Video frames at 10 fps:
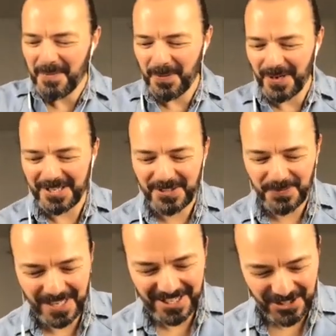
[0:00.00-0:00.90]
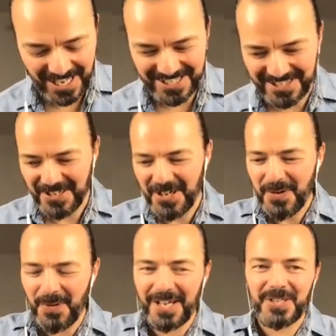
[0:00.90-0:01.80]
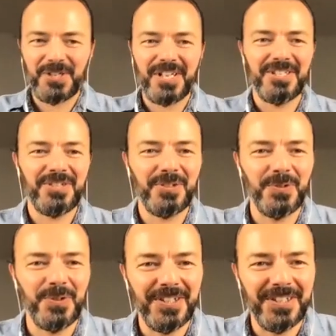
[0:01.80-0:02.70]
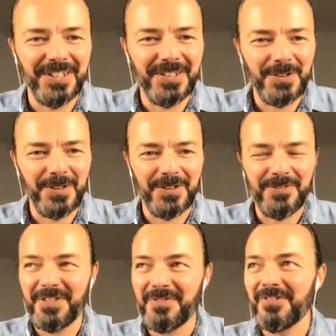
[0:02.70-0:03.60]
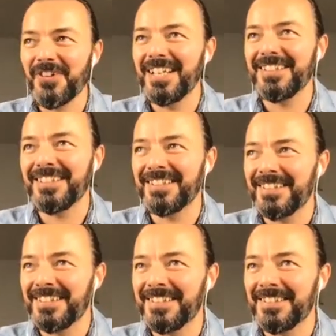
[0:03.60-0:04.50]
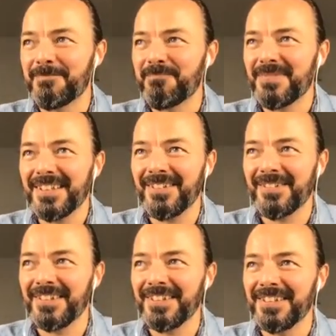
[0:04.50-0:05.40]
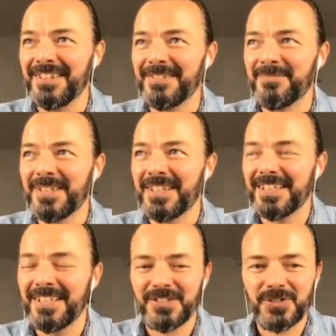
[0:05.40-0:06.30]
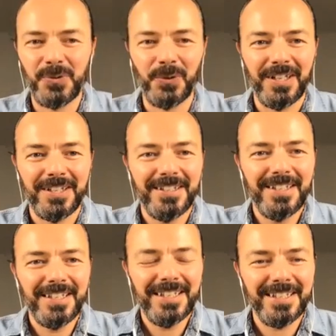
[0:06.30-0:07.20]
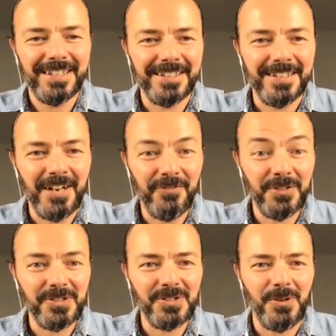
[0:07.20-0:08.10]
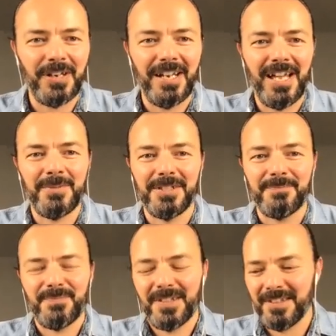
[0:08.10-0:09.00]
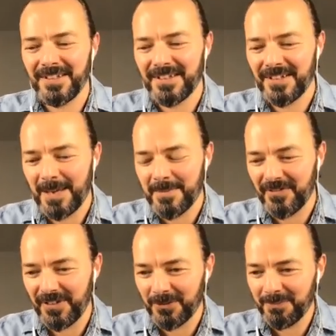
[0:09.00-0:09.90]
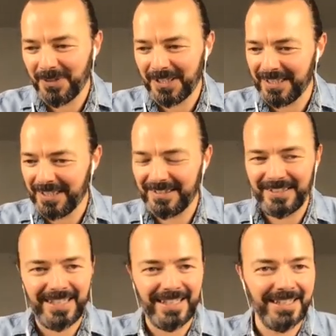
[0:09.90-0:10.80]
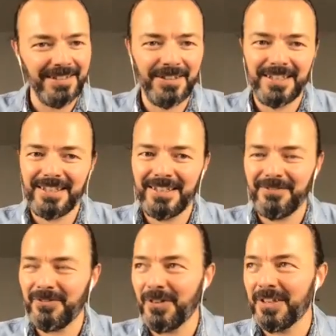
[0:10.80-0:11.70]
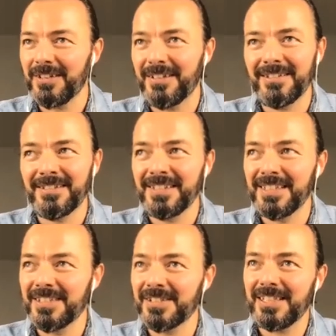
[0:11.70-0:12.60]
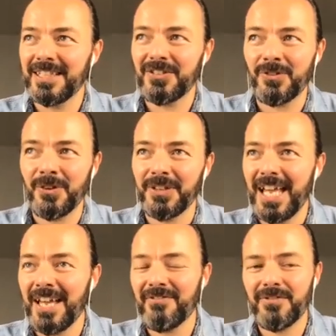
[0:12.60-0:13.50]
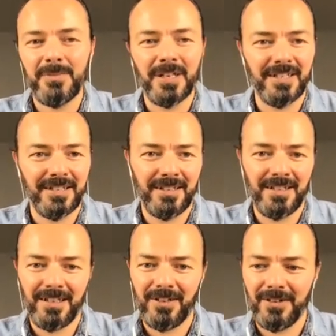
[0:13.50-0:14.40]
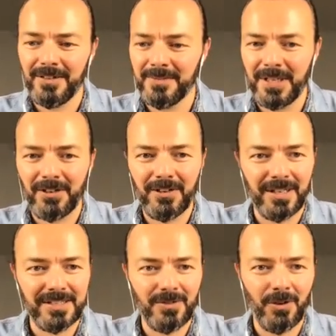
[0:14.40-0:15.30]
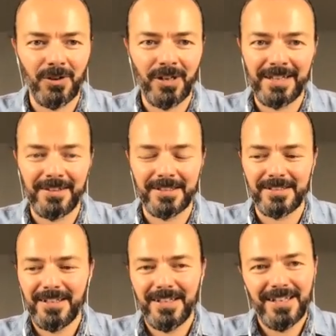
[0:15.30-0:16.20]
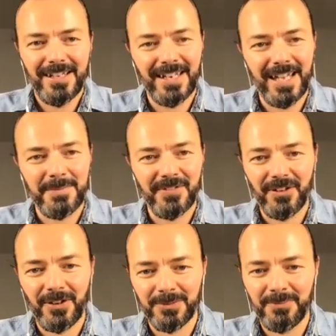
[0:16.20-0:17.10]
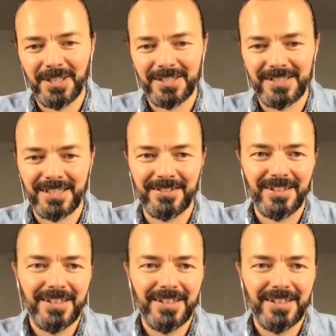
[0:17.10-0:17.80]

but when I when I changed when I changed to, uh, to the fifth grade in uh, the, in, the, in, the, school, uh, I first saw the lamy, the, the lamy fountain pen, and I think for the years later on, everybody in our in our class all had this lamy fountain pens, and